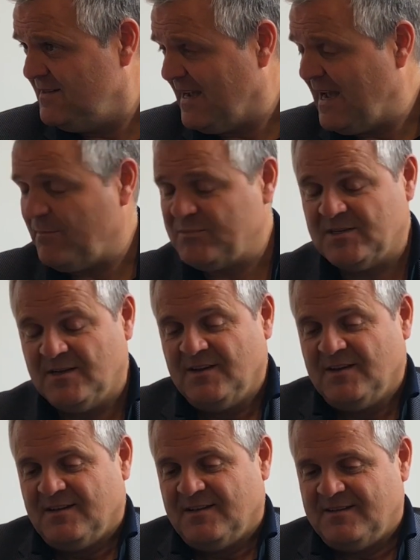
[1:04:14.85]
gaps.
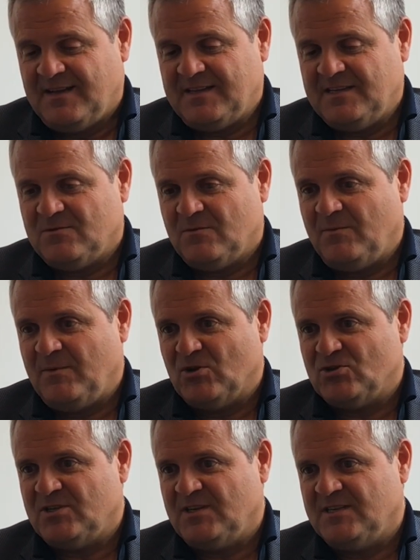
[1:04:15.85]
That is
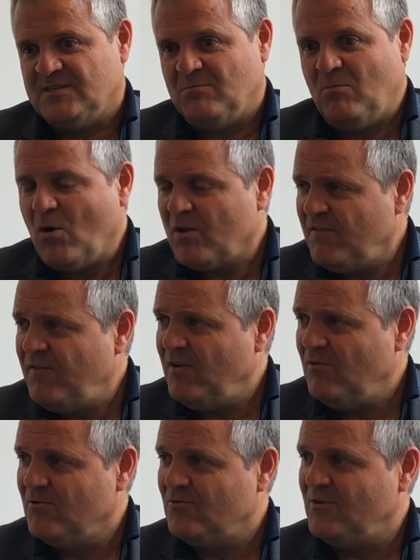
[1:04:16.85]
because it's more
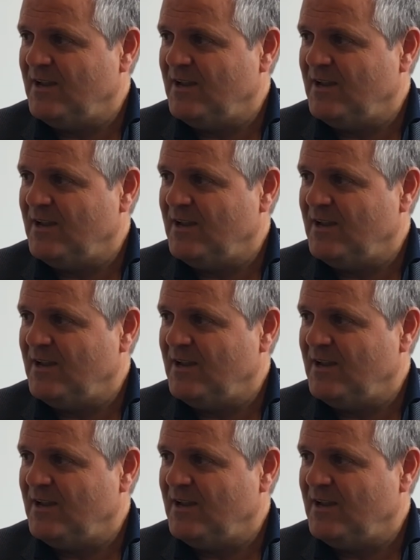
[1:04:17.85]
difficult to